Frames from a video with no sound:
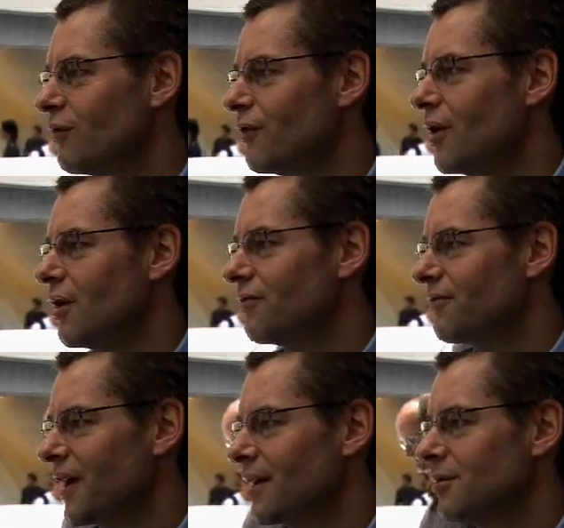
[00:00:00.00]
overall
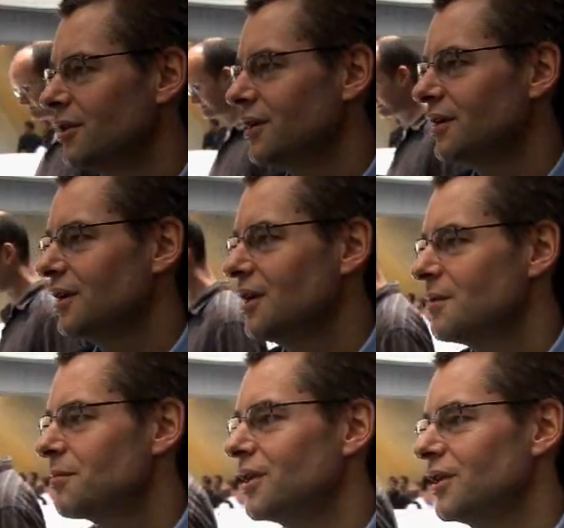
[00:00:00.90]
family,
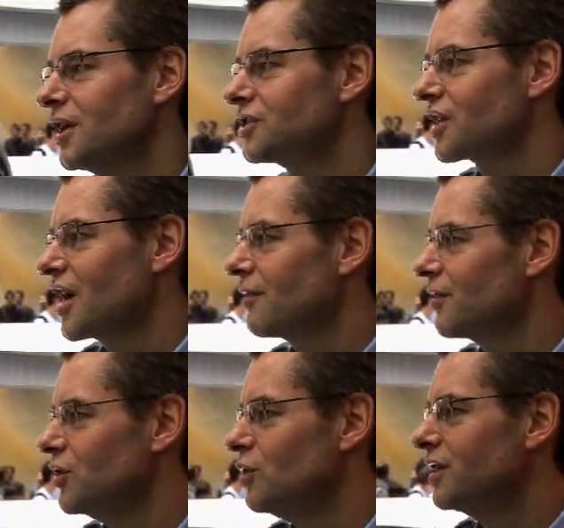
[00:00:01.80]
but it's kind
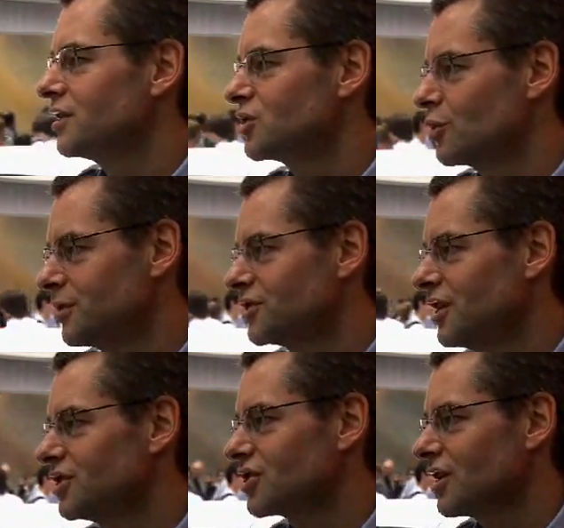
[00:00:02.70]
of a unique
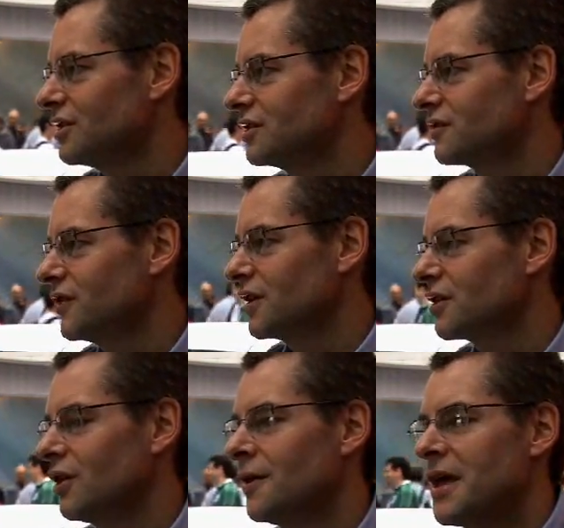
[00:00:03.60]
interpretation on this
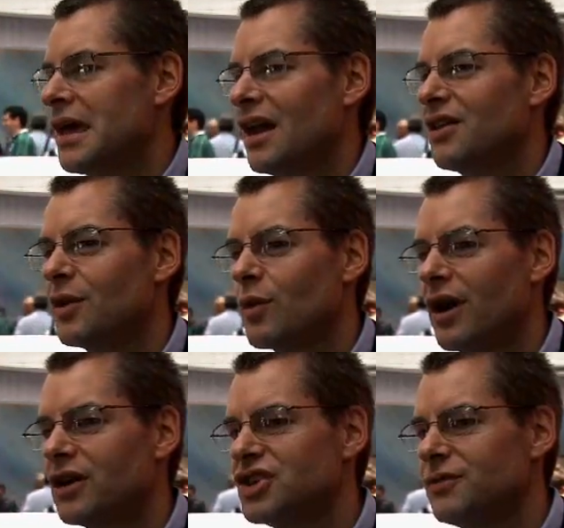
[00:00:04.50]
vehicle. And I think
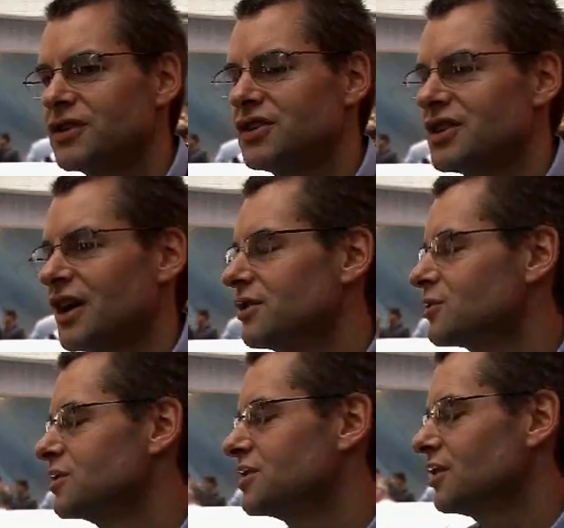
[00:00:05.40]
what our chief of
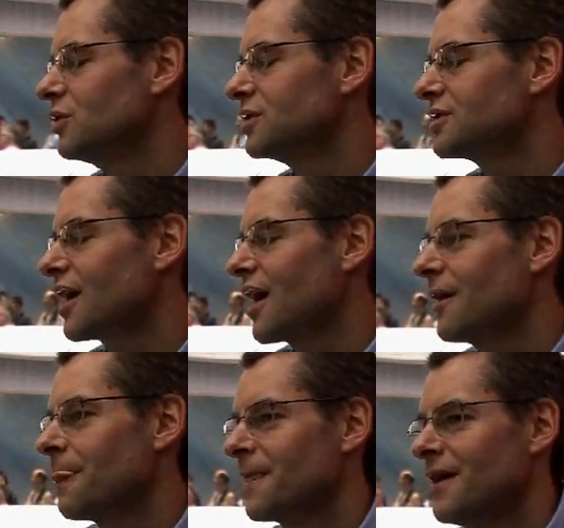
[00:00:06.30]
designers would tell you is that,